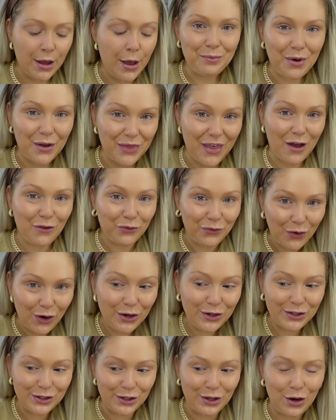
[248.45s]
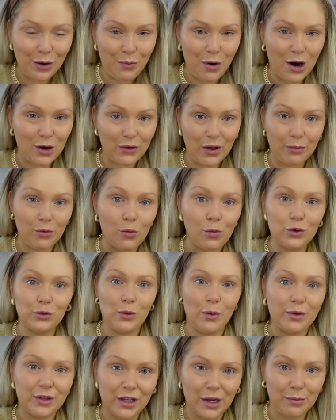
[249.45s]
But that first little part of April was
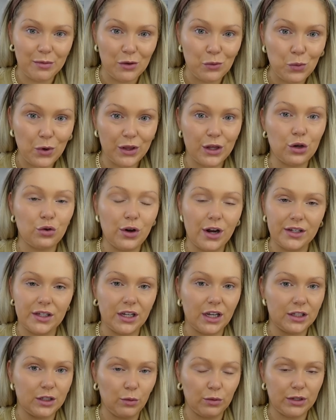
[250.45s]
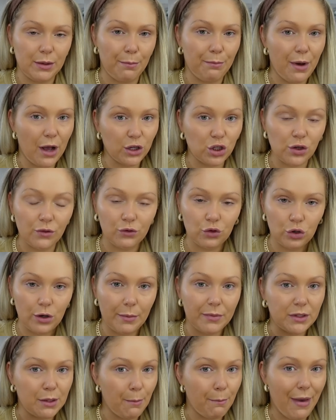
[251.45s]
what was gonna be really crazy because it was a bunch of
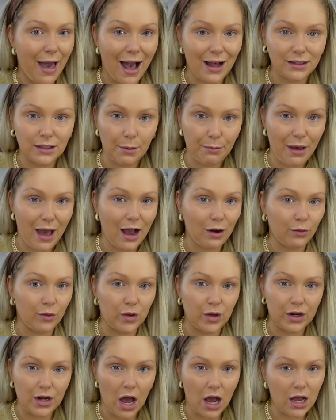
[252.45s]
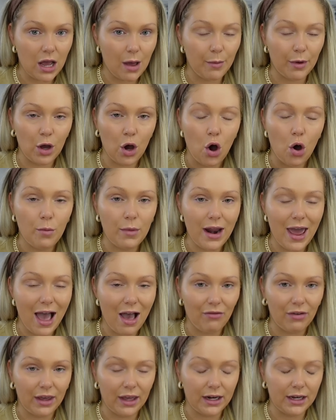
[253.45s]
trips back to back, really not coming home and
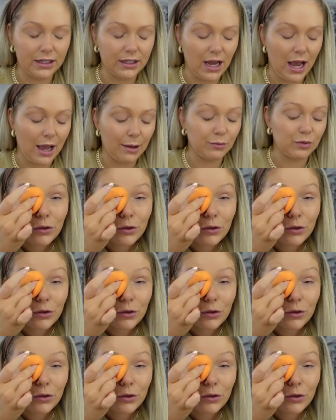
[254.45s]
having any time.